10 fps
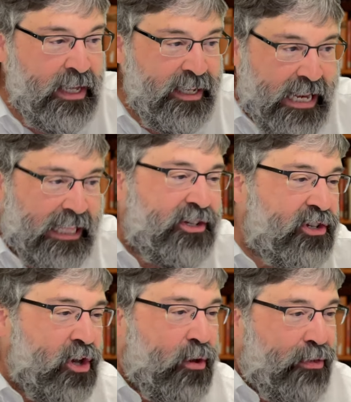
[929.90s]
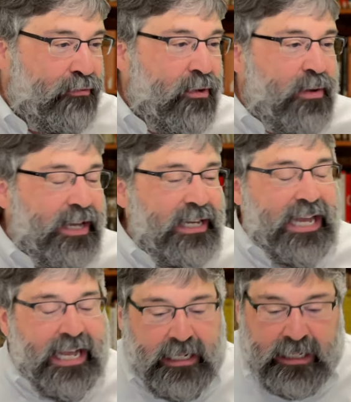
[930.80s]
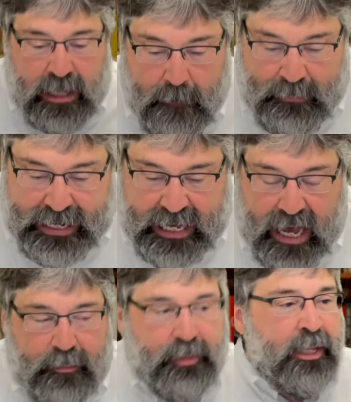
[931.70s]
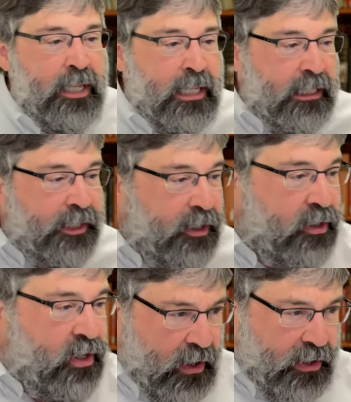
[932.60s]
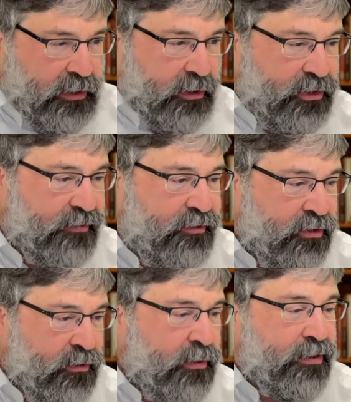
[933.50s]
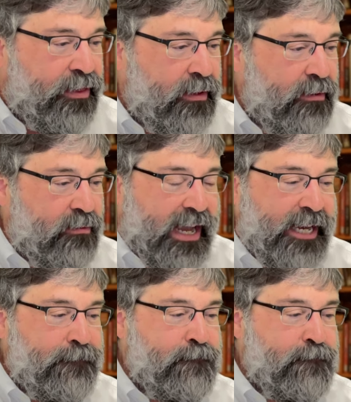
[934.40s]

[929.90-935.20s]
Now let's just go through it and pick up little kernels of truth, right?